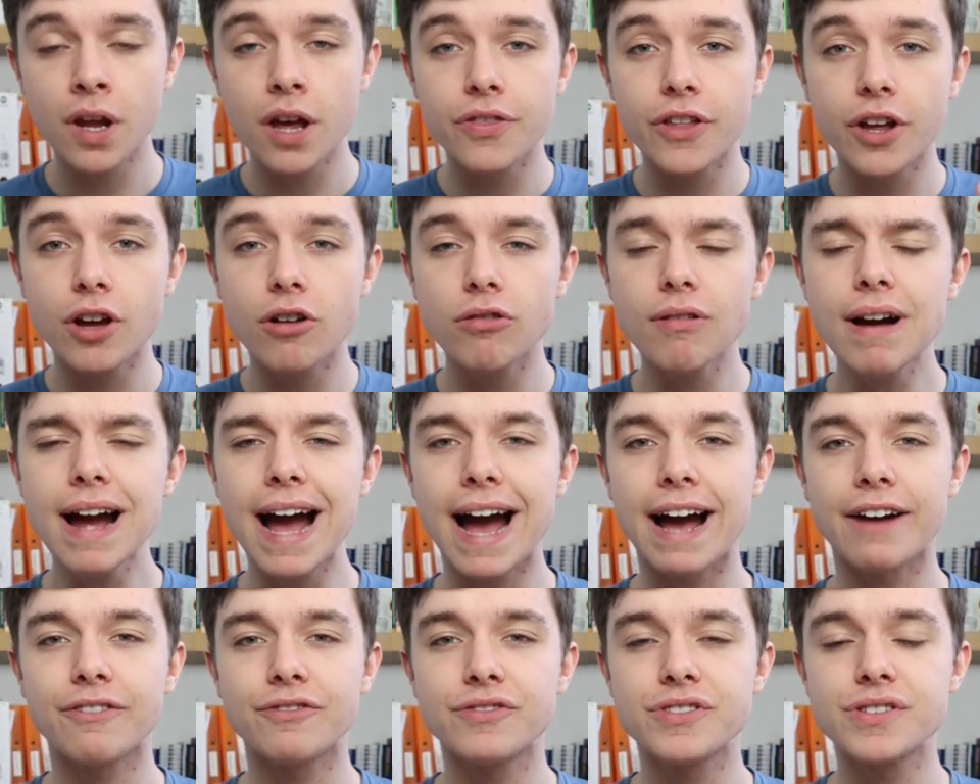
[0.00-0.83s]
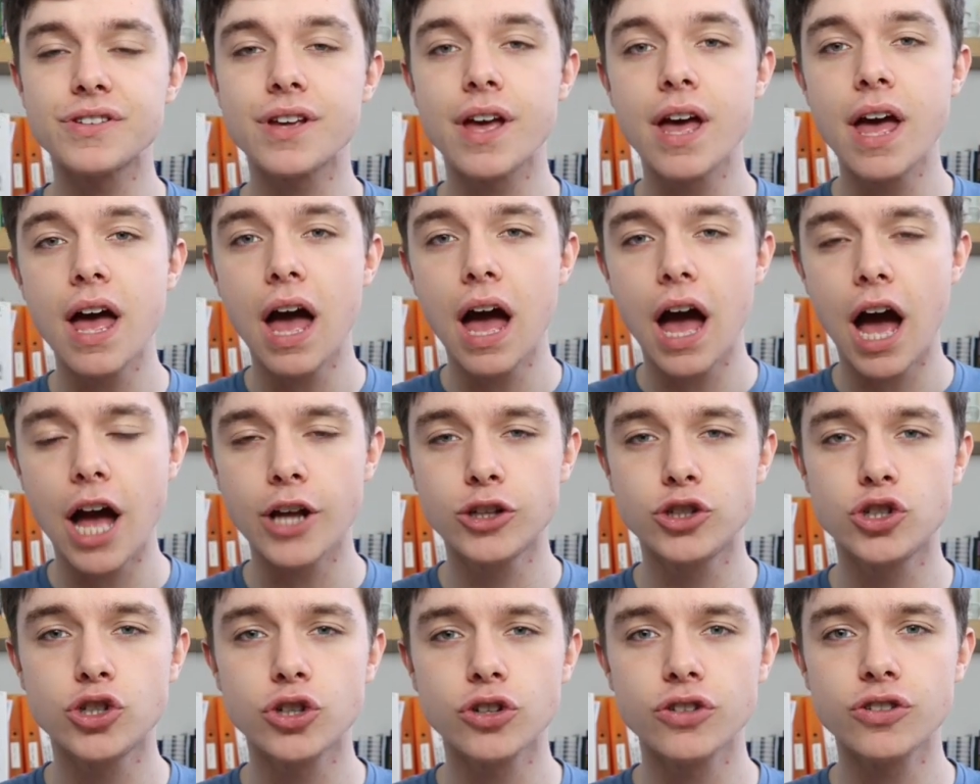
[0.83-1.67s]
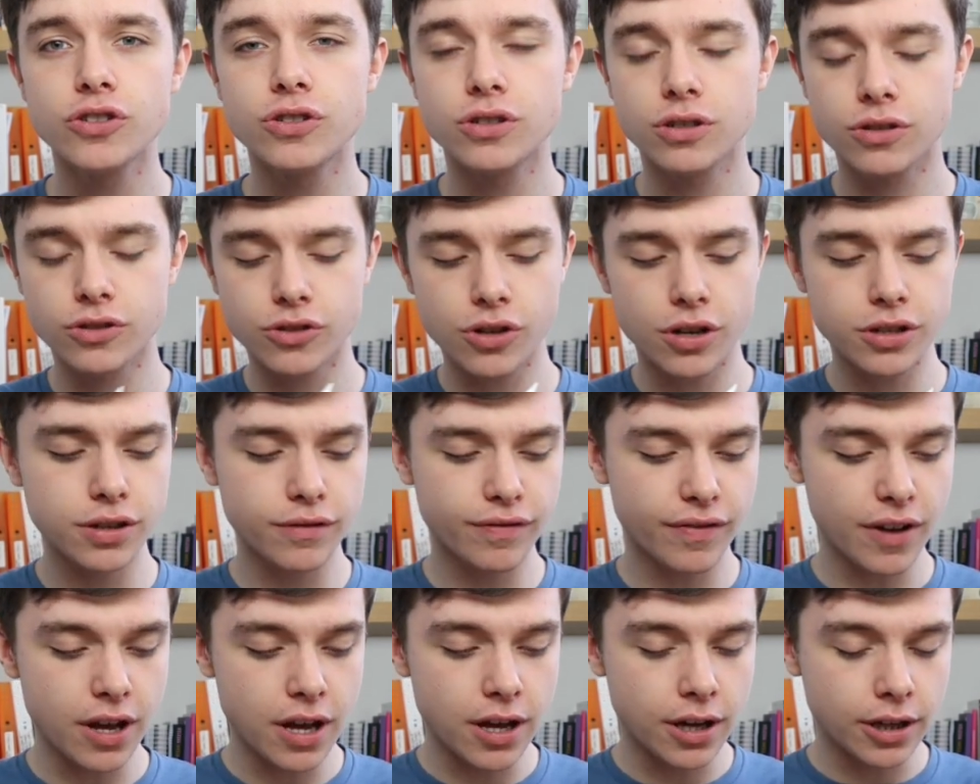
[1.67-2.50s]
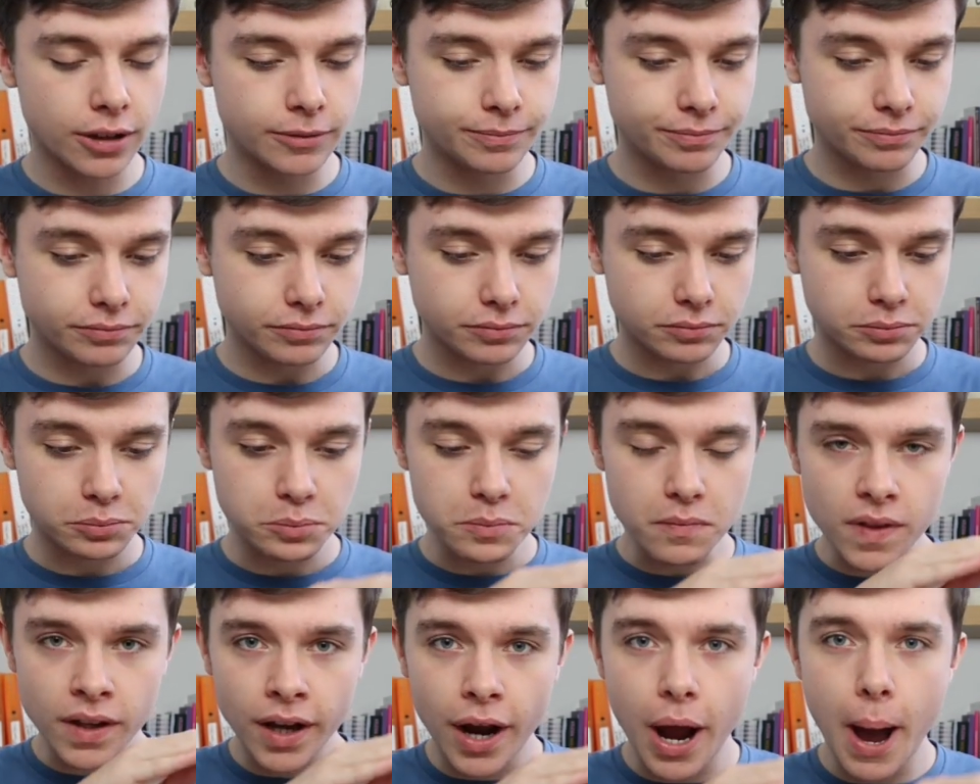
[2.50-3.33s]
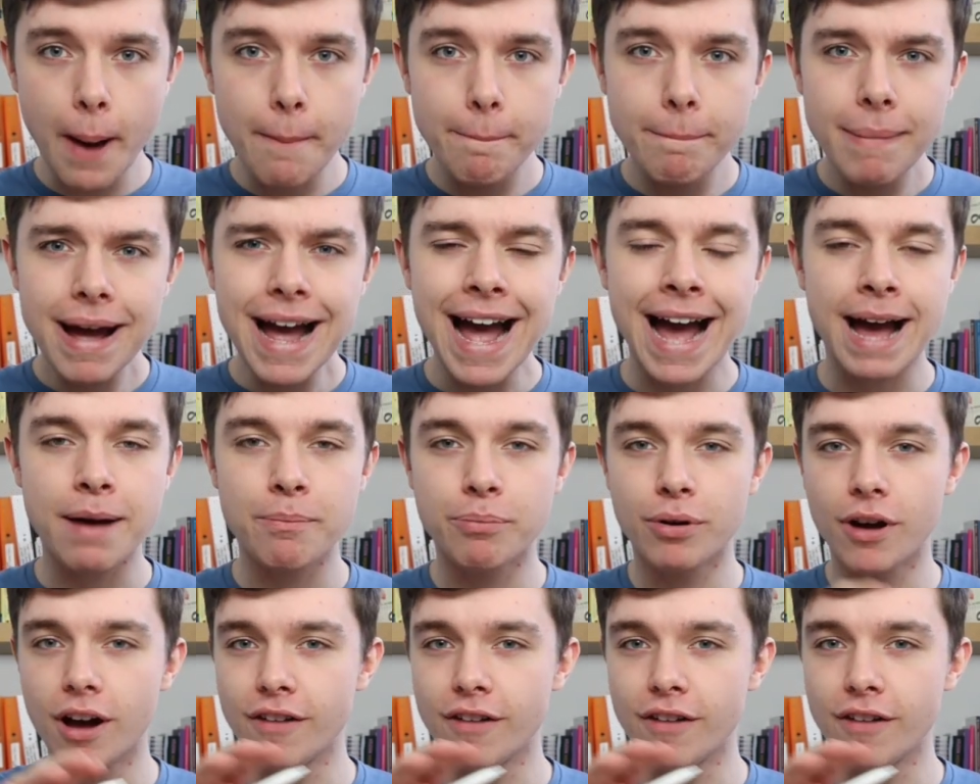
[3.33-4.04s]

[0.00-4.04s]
The graphs are just sort of a map